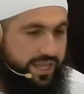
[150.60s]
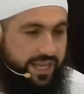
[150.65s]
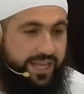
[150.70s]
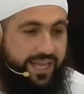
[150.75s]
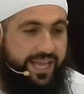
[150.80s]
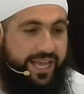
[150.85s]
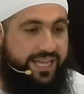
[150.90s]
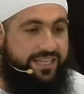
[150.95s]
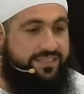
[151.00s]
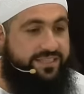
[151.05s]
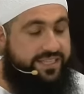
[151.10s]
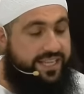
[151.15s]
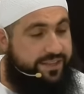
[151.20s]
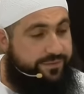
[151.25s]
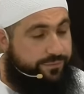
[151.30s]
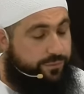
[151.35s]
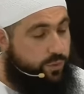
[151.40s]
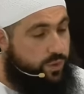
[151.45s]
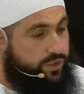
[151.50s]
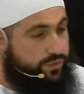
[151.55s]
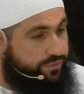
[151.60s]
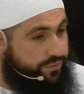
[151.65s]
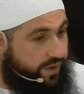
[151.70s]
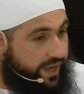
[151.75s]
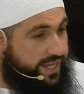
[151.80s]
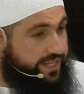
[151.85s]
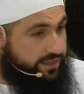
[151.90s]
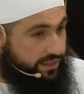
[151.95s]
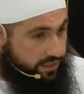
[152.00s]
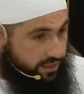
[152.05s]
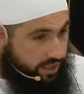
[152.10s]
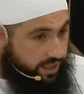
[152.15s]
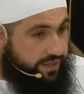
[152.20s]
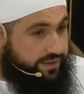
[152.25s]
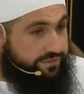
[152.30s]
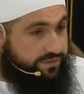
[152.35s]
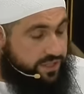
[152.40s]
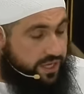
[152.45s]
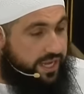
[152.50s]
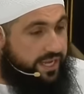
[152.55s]
And therefore, you find a lot
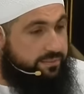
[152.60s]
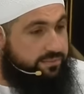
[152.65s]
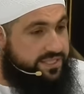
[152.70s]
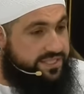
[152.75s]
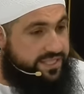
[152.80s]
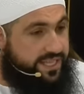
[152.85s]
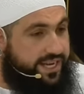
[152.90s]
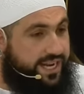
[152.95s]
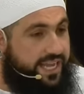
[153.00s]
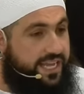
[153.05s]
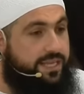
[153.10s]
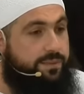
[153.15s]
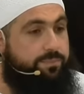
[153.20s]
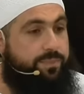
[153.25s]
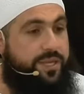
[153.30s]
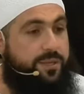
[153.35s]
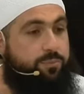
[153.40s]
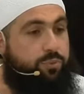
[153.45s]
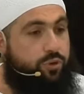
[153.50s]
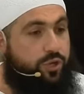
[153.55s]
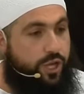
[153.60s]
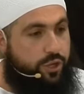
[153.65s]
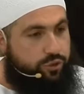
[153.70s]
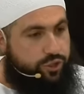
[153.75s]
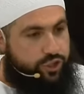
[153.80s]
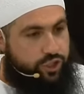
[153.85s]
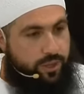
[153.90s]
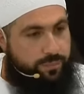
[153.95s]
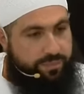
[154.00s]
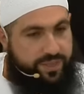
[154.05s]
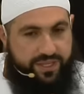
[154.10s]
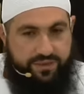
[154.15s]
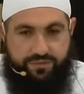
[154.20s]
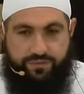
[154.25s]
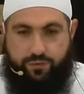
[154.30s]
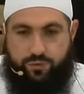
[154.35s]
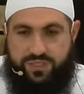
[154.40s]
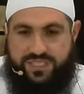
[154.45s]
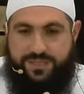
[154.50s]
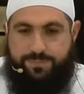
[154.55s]
of times today people go shopping
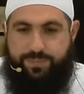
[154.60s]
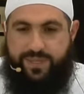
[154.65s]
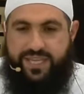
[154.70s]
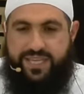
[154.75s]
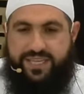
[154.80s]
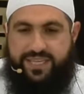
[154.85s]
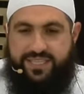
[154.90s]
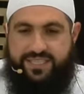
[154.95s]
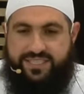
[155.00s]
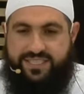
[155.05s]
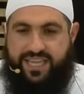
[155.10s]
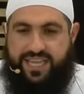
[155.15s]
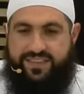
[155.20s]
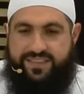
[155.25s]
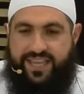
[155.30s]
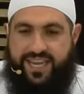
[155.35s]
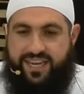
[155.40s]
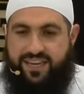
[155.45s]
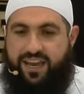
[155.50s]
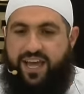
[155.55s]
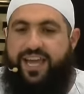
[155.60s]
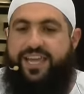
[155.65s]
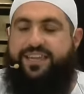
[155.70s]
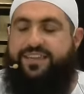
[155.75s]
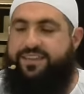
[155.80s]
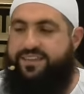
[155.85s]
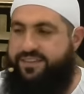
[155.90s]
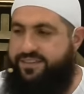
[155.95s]
for speakers that they like.